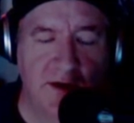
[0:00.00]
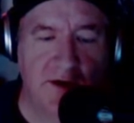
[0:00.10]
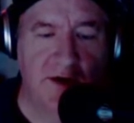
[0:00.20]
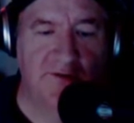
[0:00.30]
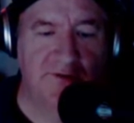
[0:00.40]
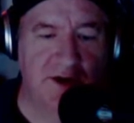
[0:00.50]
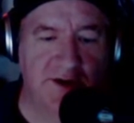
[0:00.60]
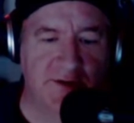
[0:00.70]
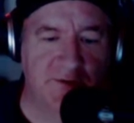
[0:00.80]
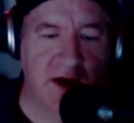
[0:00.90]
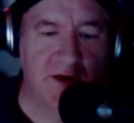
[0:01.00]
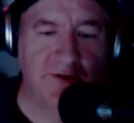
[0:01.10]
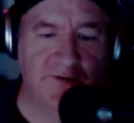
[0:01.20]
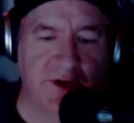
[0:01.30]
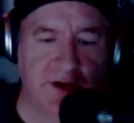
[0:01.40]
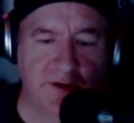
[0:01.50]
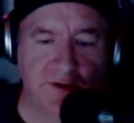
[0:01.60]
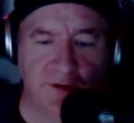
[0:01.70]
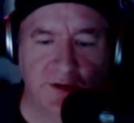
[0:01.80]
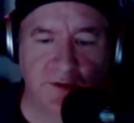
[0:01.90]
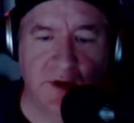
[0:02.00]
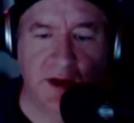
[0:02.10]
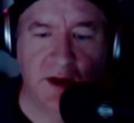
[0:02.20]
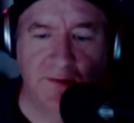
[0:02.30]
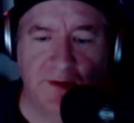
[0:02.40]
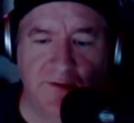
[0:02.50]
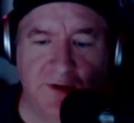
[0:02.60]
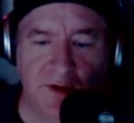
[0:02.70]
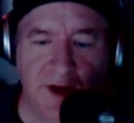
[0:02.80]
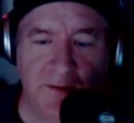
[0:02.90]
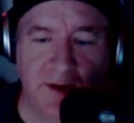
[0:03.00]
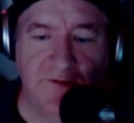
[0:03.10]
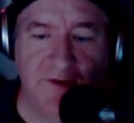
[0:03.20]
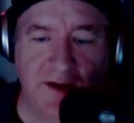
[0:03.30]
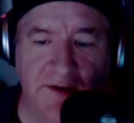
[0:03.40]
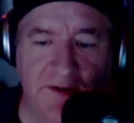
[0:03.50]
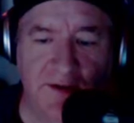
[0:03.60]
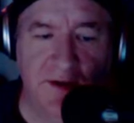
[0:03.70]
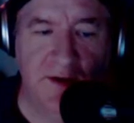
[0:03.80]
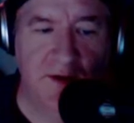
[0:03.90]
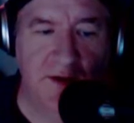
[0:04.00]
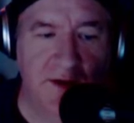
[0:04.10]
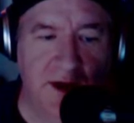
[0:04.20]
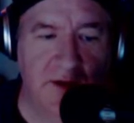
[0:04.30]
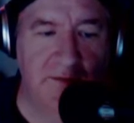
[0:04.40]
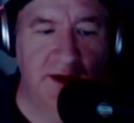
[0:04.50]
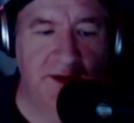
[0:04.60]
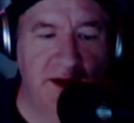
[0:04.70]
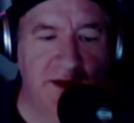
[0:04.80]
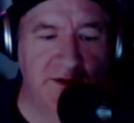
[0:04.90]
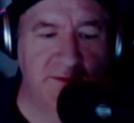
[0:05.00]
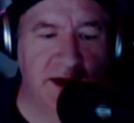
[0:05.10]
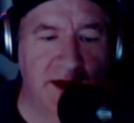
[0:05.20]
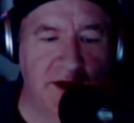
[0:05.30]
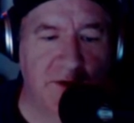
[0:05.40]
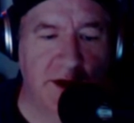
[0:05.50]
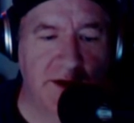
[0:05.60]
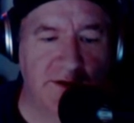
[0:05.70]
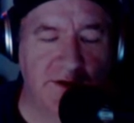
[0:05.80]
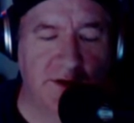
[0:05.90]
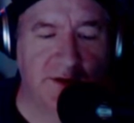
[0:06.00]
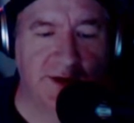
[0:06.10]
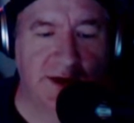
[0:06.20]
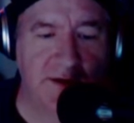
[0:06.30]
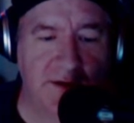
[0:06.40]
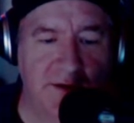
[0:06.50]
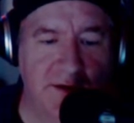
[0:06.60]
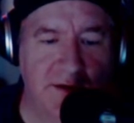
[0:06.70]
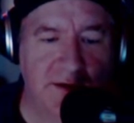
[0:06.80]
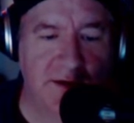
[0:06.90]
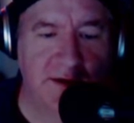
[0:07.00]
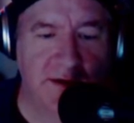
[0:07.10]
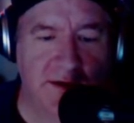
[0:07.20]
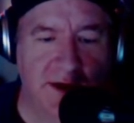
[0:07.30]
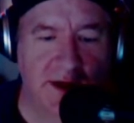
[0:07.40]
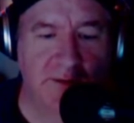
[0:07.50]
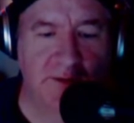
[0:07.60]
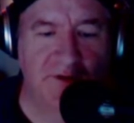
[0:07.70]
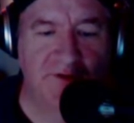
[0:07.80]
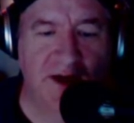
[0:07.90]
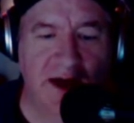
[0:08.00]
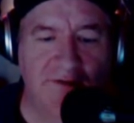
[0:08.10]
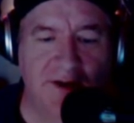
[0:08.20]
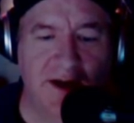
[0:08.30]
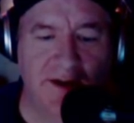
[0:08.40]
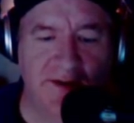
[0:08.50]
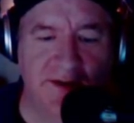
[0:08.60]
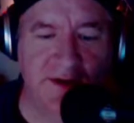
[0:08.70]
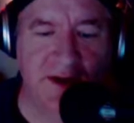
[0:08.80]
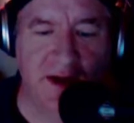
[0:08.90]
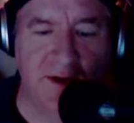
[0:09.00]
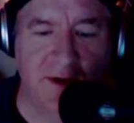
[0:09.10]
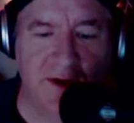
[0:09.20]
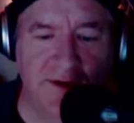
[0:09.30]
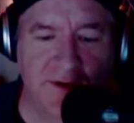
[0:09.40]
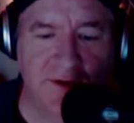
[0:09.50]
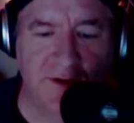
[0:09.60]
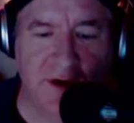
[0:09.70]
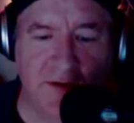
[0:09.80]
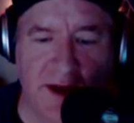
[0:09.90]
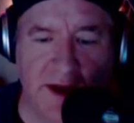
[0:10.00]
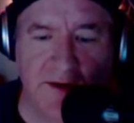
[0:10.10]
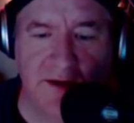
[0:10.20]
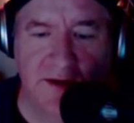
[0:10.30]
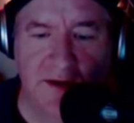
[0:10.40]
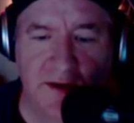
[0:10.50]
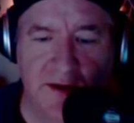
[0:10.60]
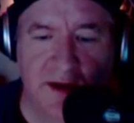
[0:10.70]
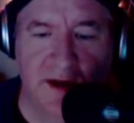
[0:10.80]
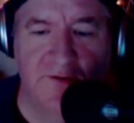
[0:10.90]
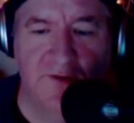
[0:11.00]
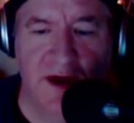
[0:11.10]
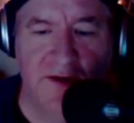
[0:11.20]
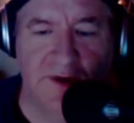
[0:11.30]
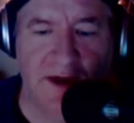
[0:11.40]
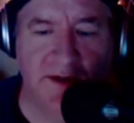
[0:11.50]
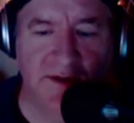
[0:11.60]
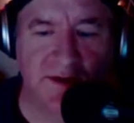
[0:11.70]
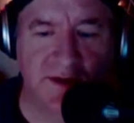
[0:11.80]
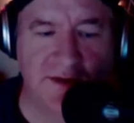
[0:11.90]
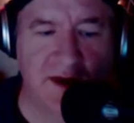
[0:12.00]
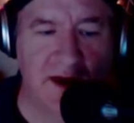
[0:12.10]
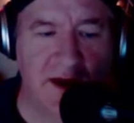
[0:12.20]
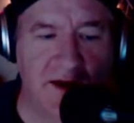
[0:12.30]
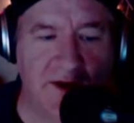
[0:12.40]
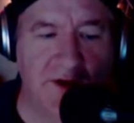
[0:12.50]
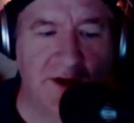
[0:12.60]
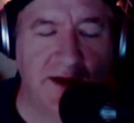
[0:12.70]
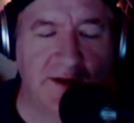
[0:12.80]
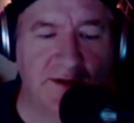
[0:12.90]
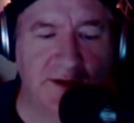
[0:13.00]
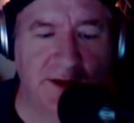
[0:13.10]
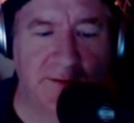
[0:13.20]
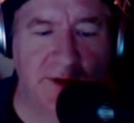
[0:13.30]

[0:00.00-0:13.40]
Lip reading: a fresh round of tears would swell up and fall down my face and make the ends of my hair wet and salty. It had been 5 nights, and he had my sister out late, and 5 nights since I had a good night's sleep.